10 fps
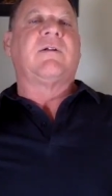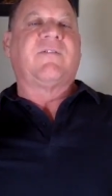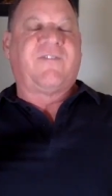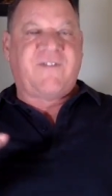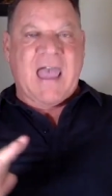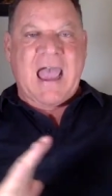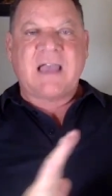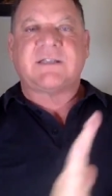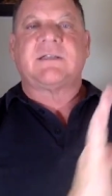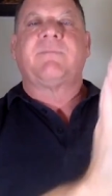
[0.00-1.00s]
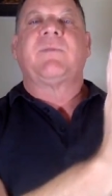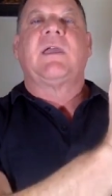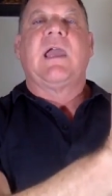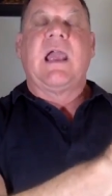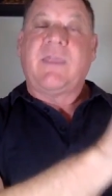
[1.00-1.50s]
fast
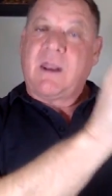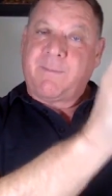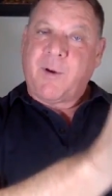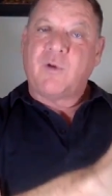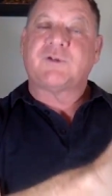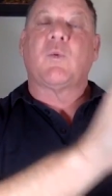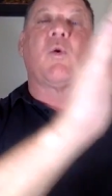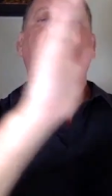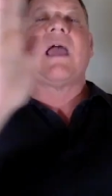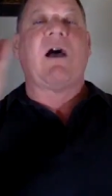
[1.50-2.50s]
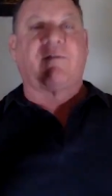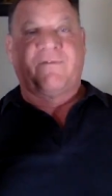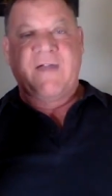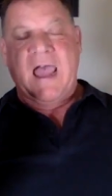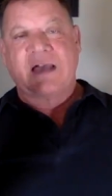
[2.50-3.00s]
and then a post workout
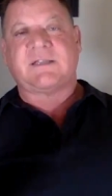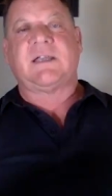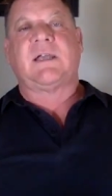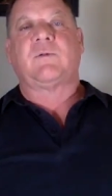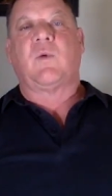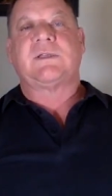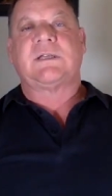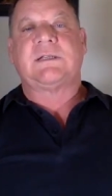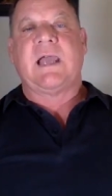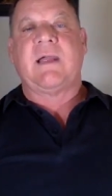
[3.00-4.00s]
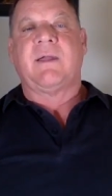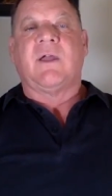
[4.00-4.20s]
fast in once a day.